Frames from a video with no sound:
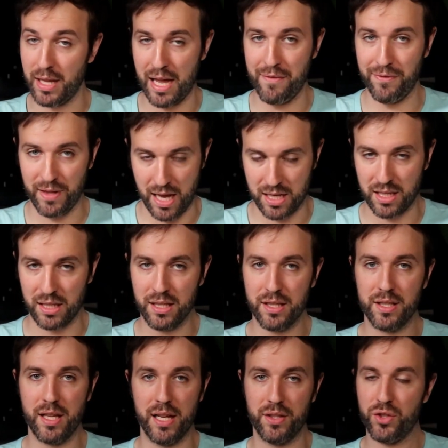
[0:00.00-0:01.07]
life
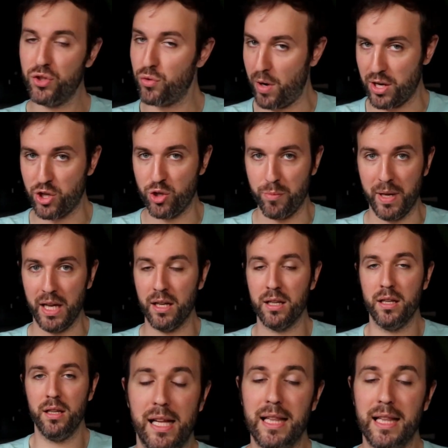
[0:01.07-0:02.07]
lessons that stretched me,